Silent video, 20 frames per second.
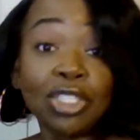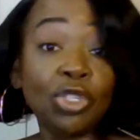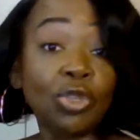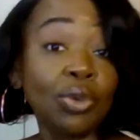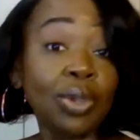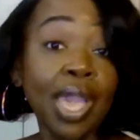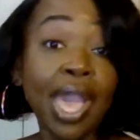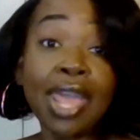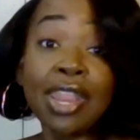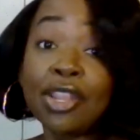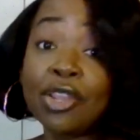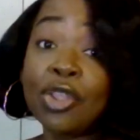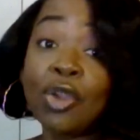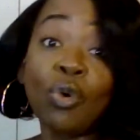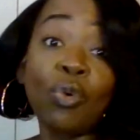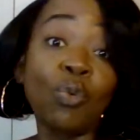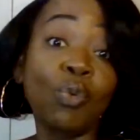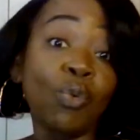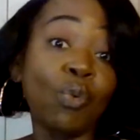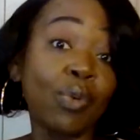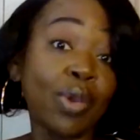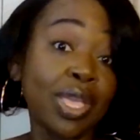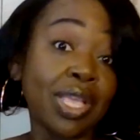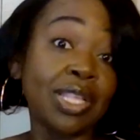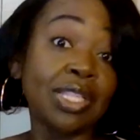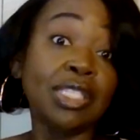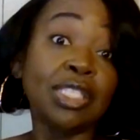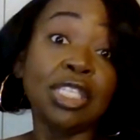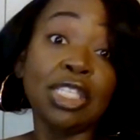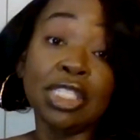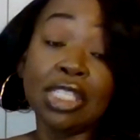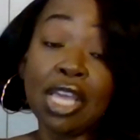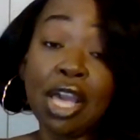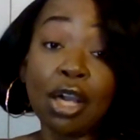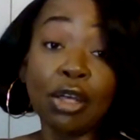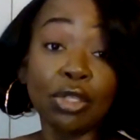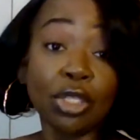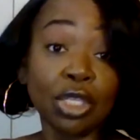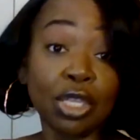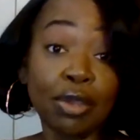You got to know when to
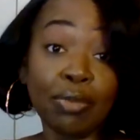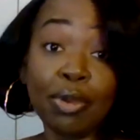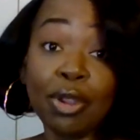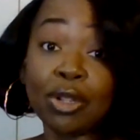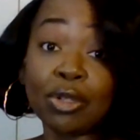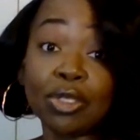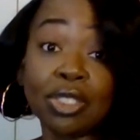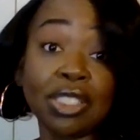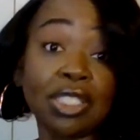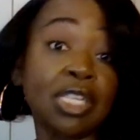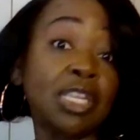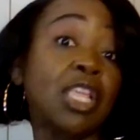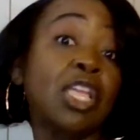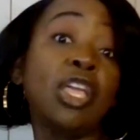talk to a person.